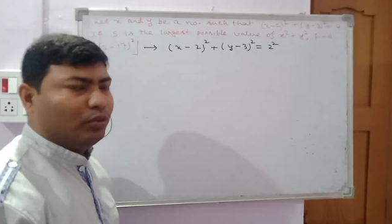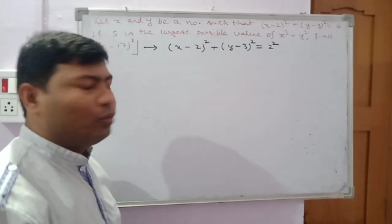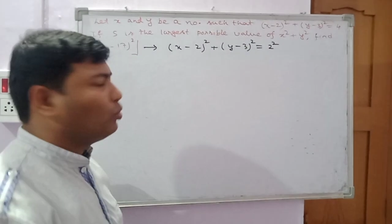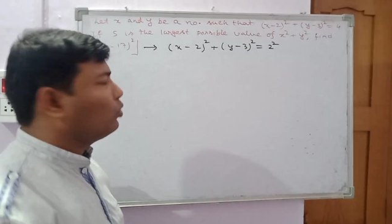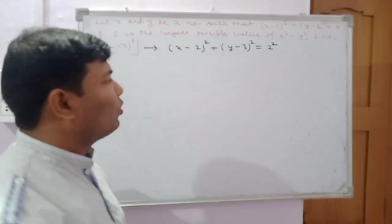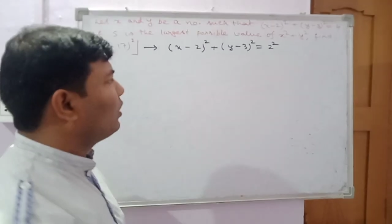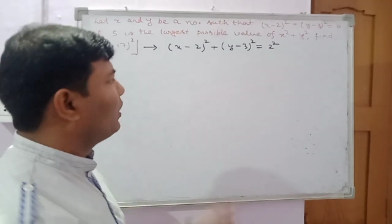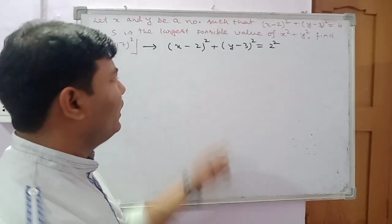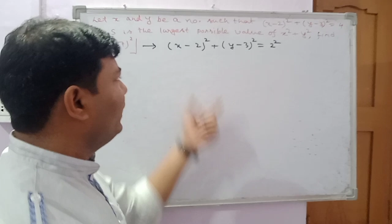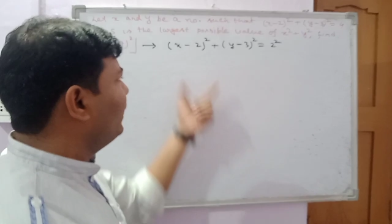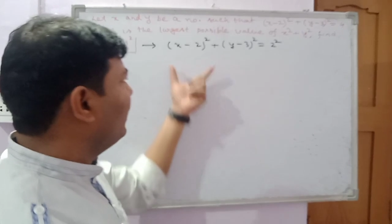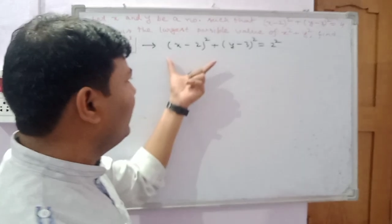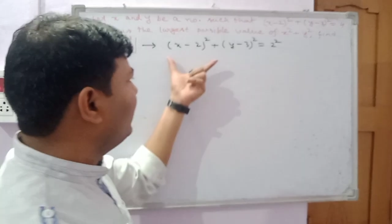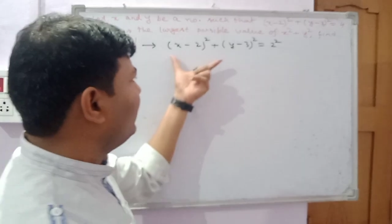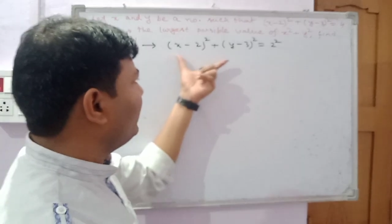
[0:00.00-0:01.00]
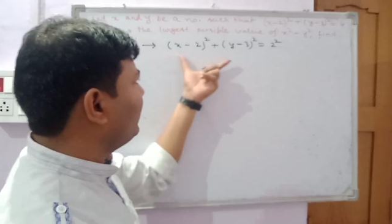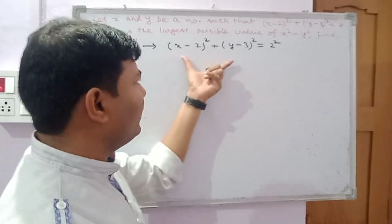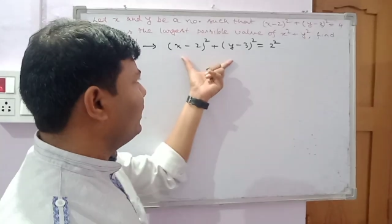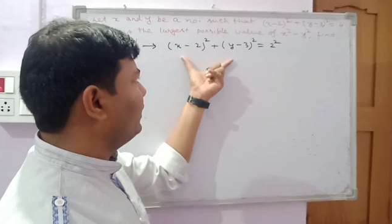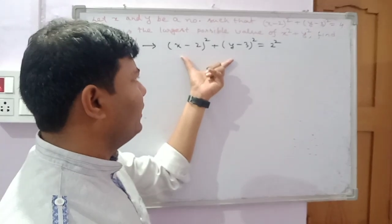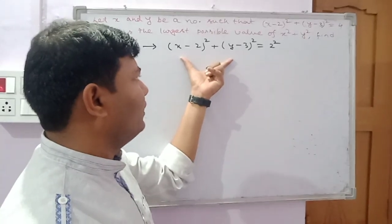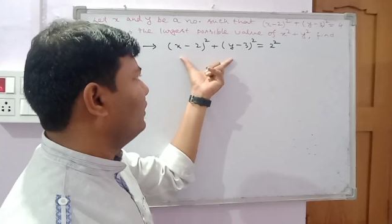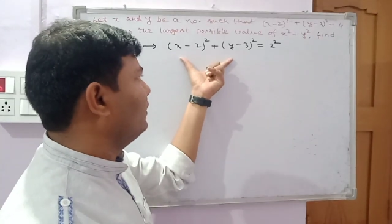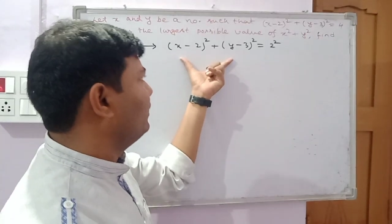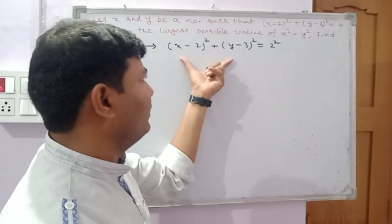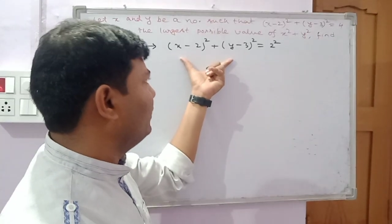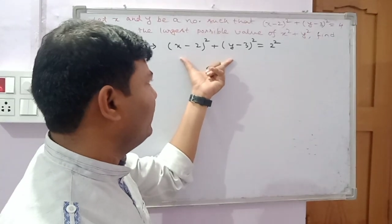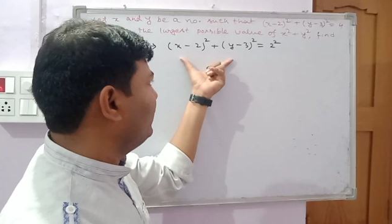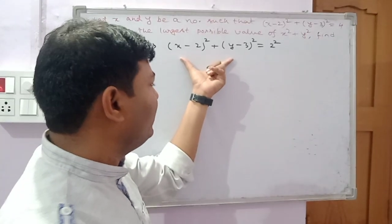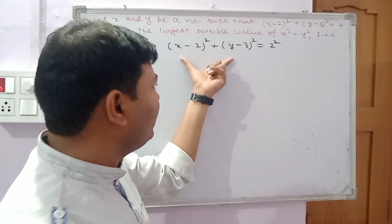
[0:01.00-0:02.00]
So clearly
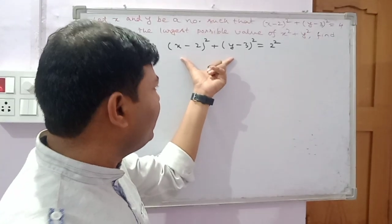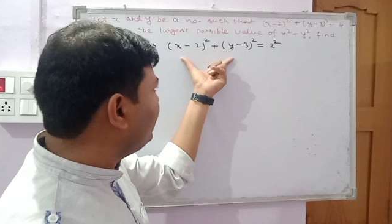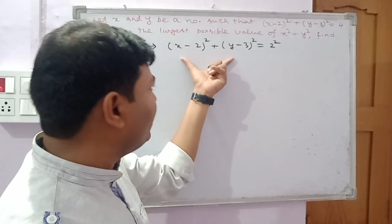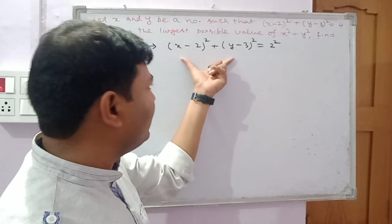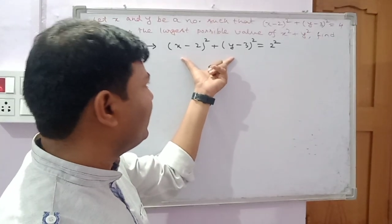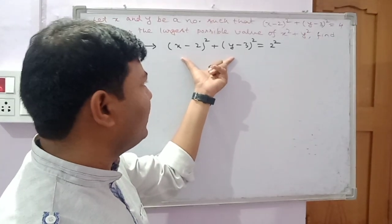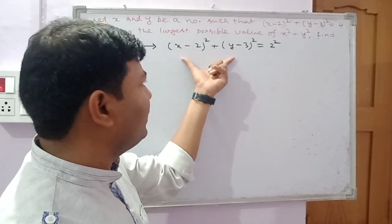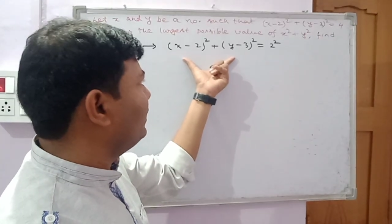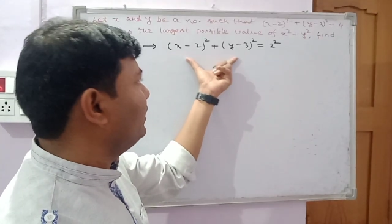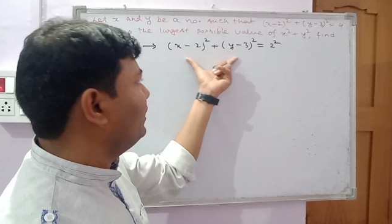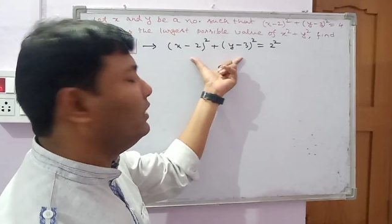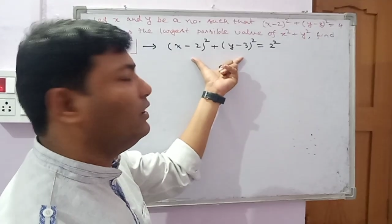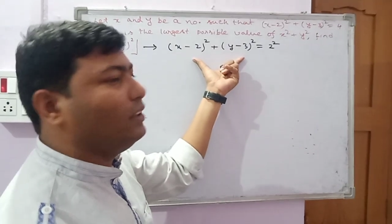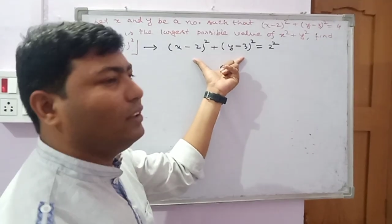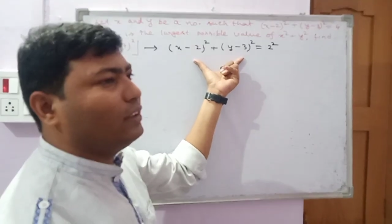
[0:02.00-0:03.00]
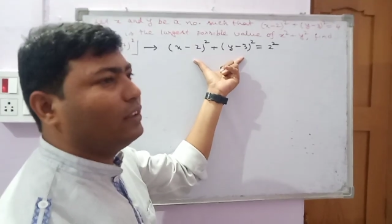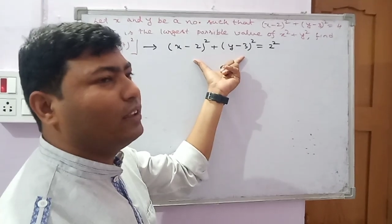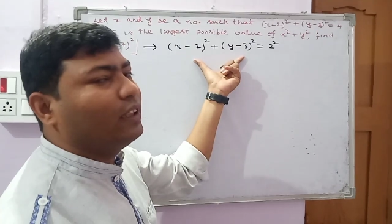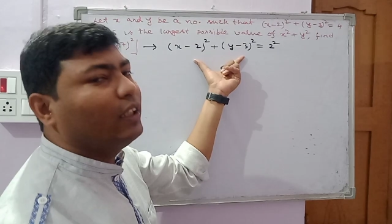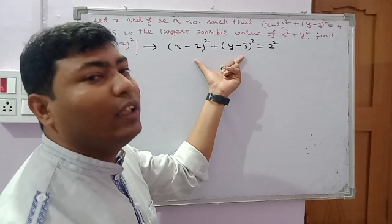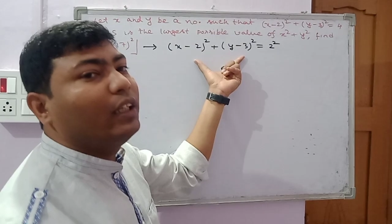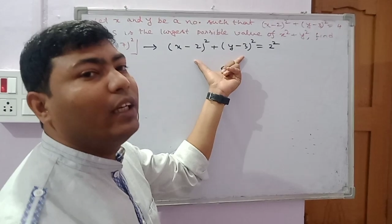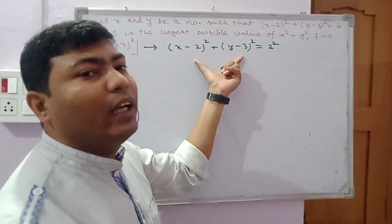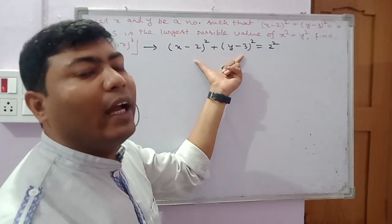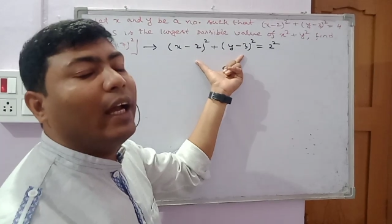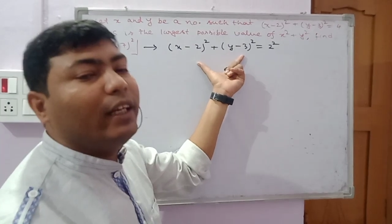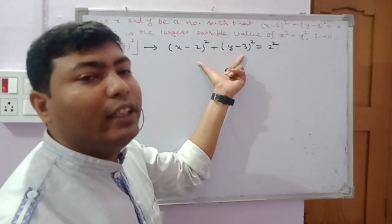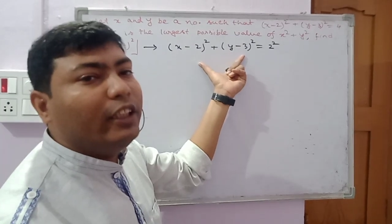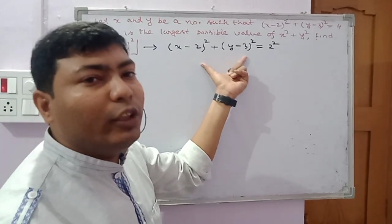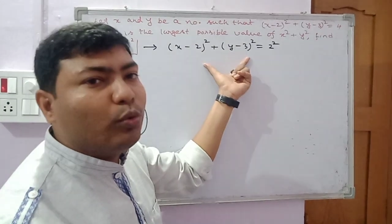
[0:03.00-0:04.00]
this is
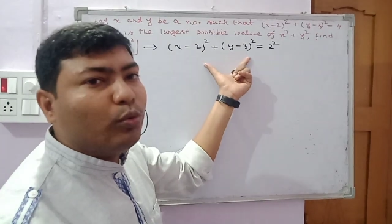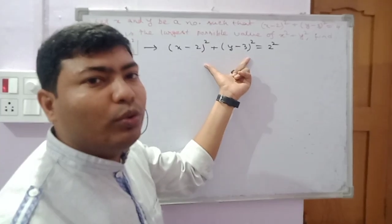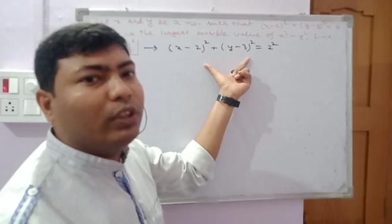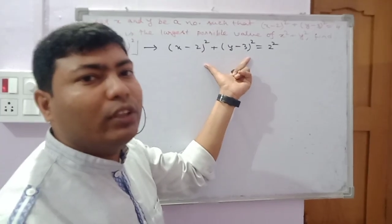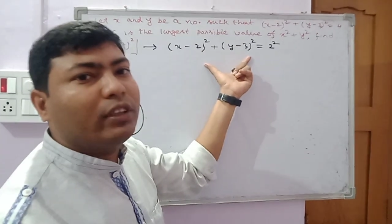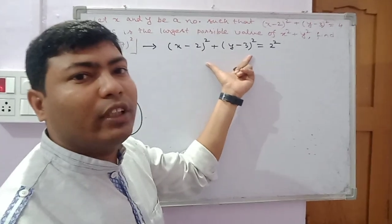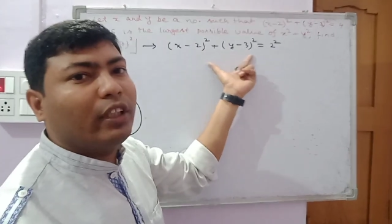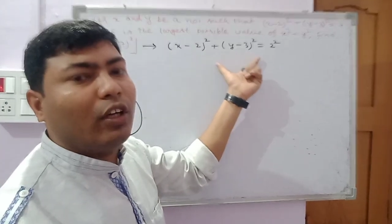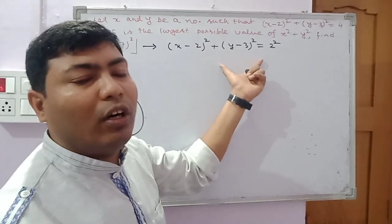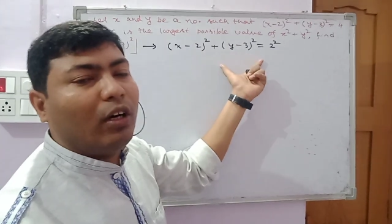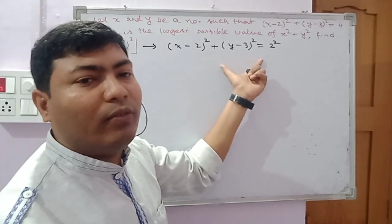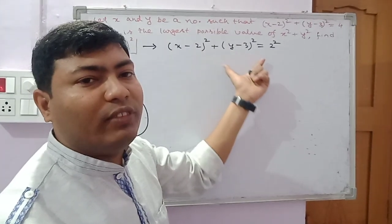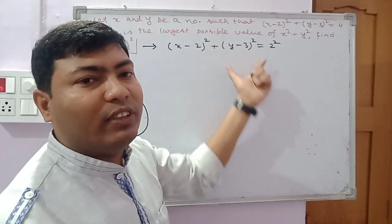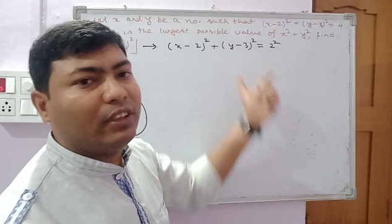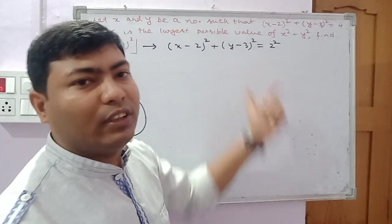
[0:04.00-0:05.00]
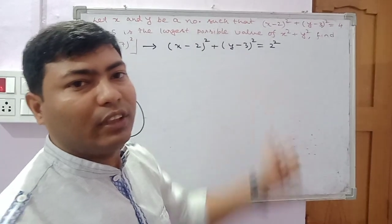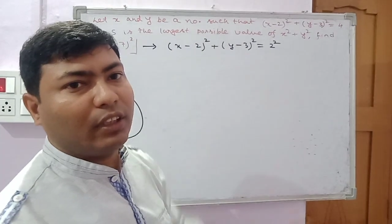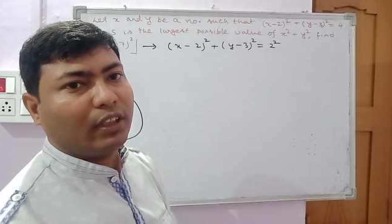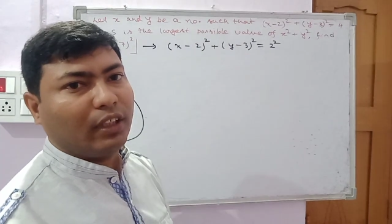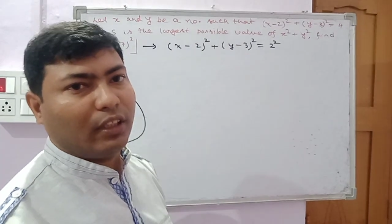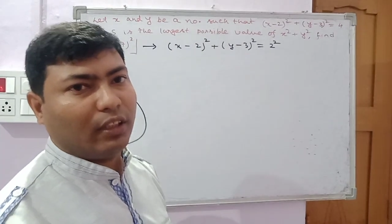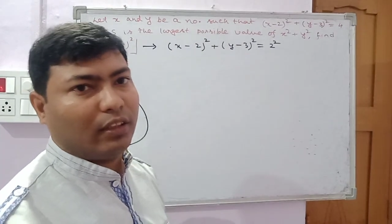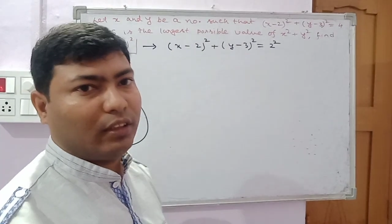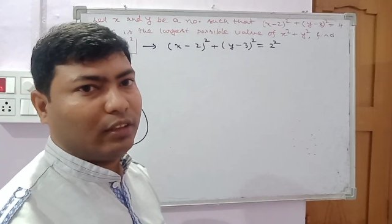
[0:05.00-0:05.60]
an equation of a circle.